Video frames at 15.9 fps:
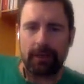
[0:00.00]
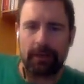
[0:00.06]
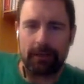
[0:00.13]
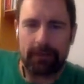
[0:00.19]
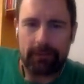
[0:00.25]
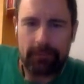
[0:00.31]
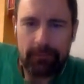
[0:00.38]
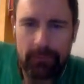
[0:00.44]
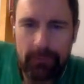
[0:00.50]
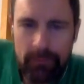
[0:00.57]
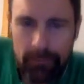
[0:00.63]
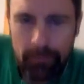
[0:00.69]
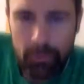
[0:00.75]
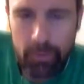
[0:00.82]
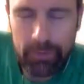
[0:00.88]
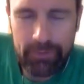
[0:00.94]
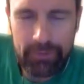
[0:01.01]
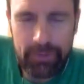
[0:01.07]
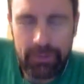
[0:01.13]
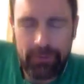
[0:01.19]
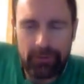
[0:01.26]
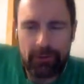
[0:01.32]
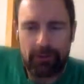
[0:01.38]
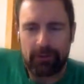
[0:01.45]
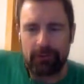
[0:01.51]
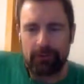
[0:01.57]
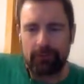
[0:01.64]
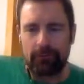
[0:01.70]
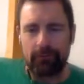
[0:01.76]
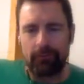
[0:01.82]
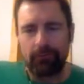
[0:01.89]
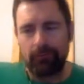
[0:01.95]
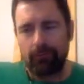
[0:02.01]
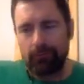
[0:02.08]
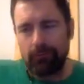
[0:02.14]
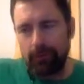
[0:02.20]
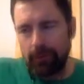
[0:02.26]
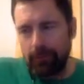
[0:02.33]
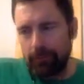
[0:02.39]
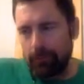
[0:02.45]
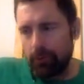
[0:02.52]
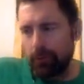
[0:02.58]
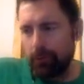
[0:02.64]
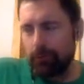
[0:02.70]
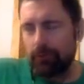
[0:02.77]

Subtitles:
kind of more secure, more